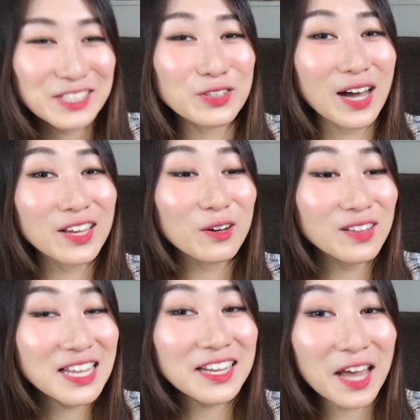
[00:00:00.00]
so I
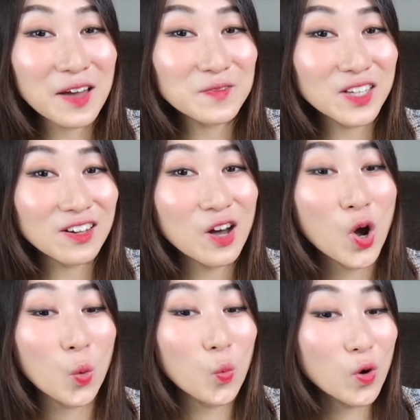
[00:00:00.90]
already have the
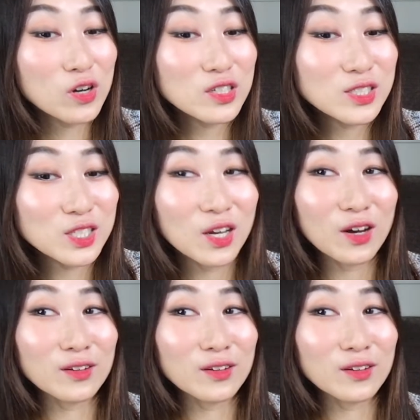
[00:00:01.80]
words